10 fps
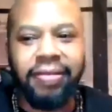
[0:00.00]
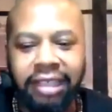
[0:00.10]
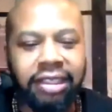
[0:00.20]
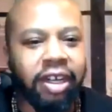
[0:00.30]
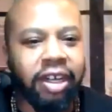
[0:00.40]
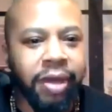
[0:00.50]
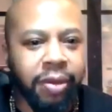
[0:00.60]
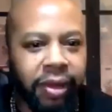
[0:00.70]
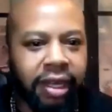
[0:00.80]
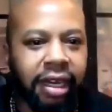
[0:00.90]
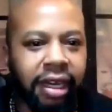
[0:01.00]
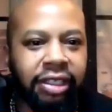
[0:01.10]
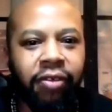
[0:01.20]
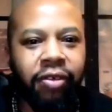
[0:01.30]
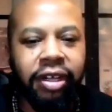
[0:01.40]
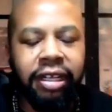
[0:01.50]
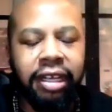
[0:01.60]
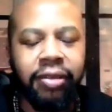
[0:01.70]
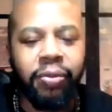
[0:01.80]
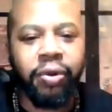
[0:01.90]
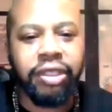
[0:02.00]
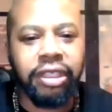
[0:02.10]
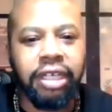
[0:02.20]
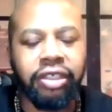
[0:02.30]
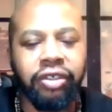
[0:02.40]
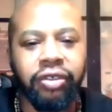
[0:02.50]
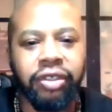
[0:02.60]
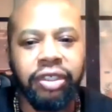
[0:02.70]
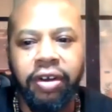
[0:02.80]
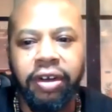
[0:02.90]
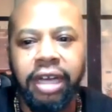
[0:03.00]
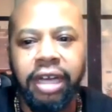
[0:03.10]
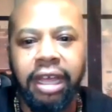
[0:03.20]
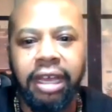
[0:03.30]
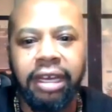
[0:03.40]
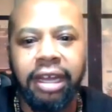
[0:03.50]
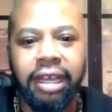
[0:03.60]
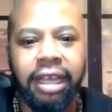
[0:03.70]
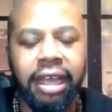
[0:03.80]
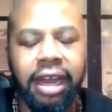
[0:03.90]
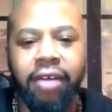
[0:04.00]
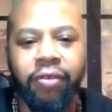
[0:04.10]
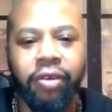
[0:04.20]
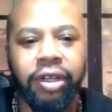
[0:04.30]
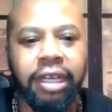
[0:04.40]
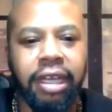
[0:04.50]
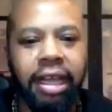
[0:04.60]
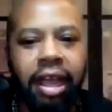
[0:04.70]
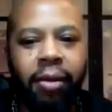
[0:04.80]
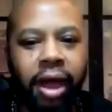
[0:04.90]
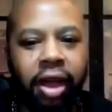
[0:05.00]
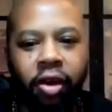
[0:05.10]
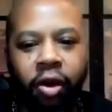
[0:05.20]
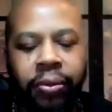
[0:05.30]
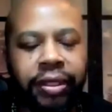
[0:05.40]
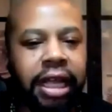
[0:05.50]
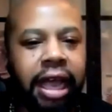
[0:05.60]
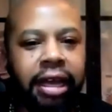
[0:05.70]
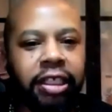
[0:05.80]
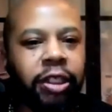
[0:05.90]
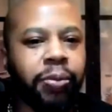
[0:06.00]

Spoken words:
that's the commitment. And I really appreciate you sharing that. And again, my hope is that